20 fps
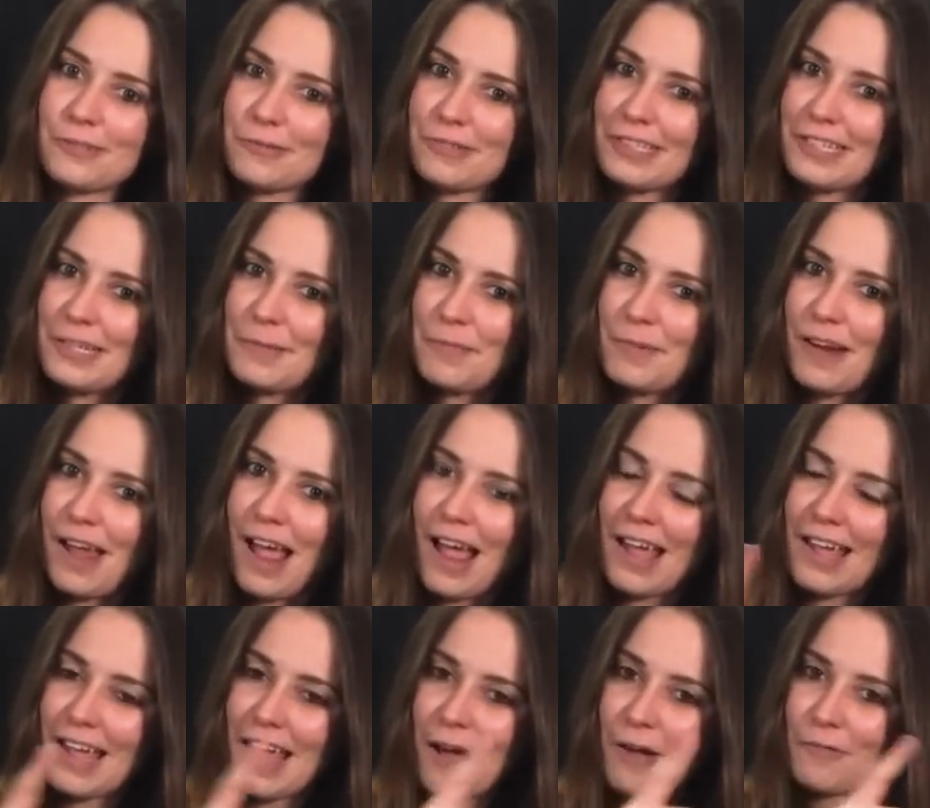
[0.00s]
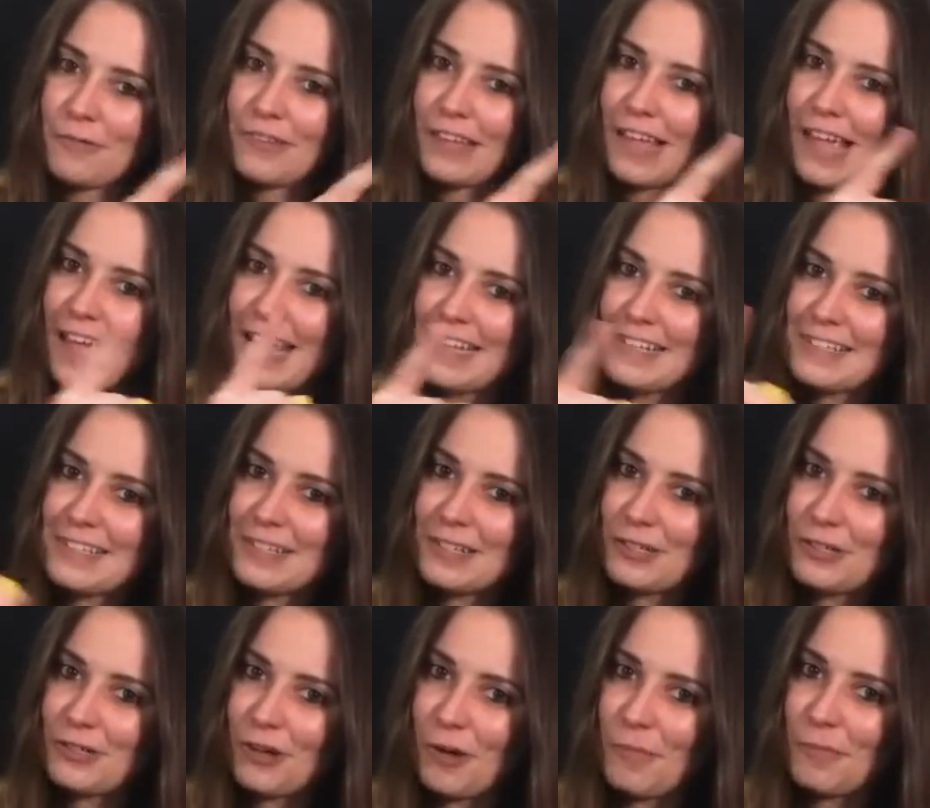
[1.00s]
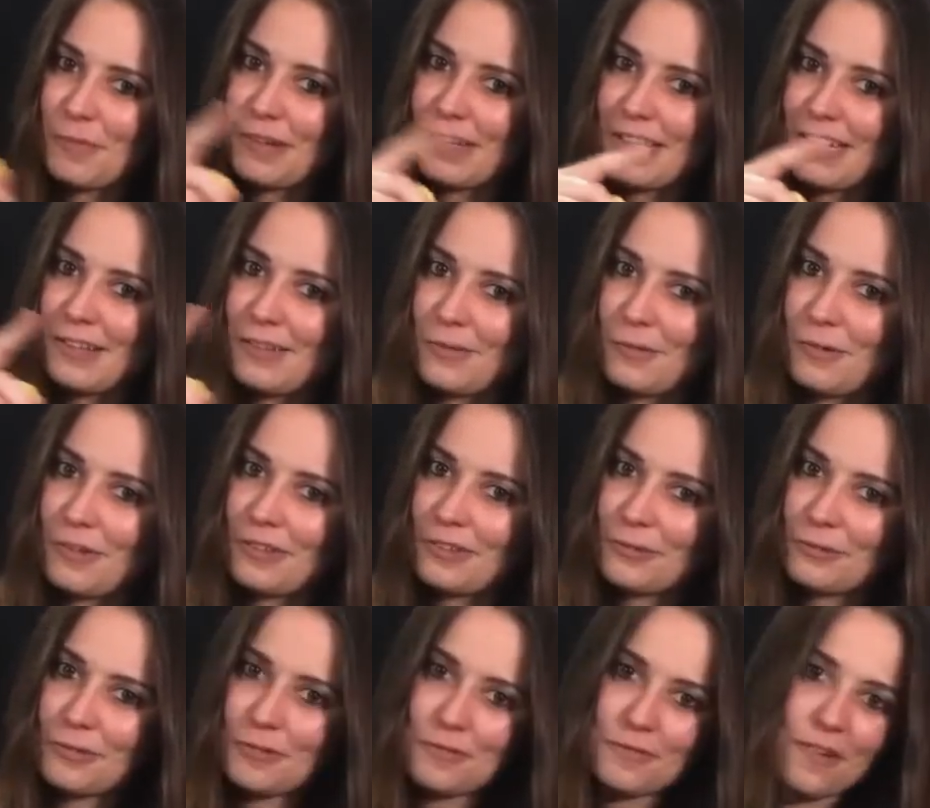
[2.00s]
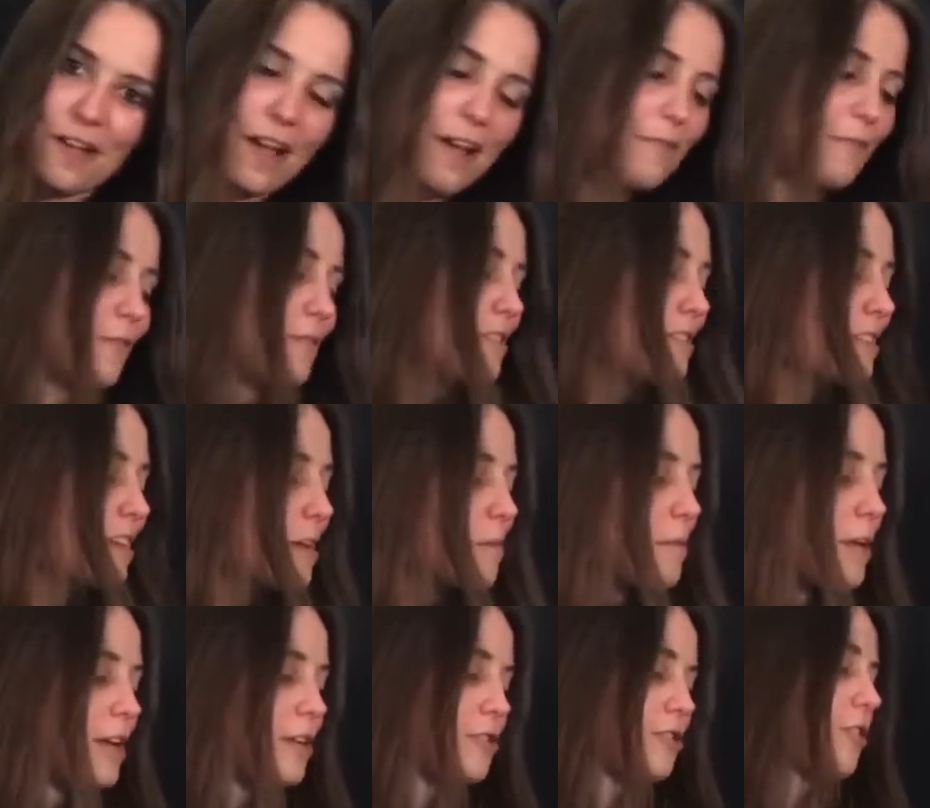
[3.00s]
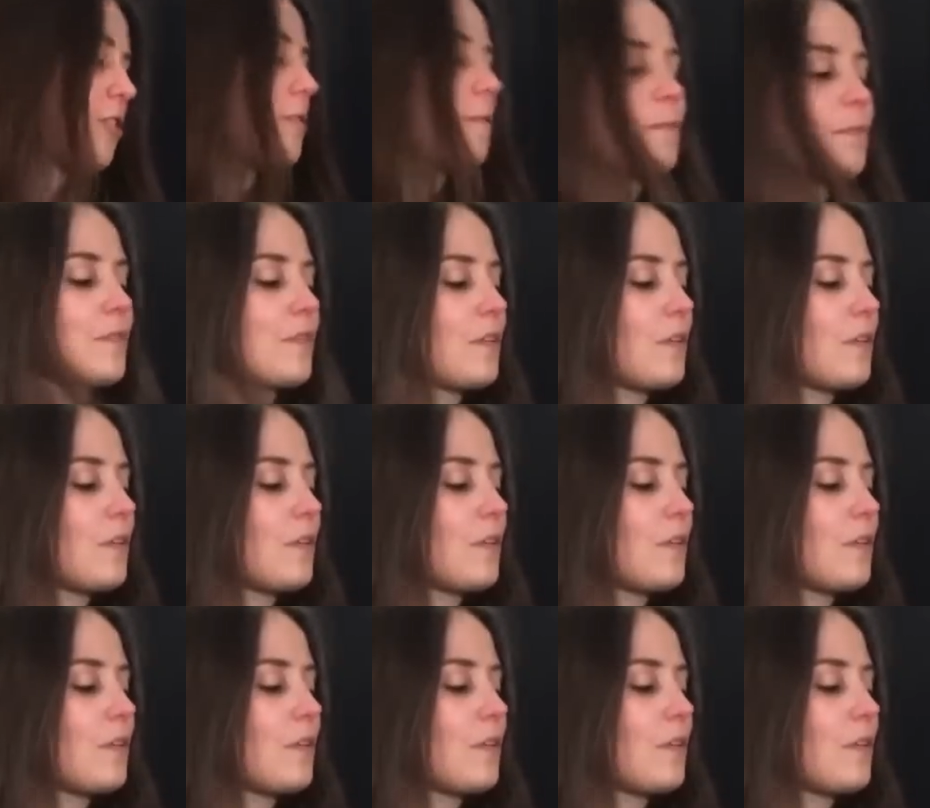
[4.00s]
So keep an eye out for the A, C sharp, and E, the one, three, five of the A major.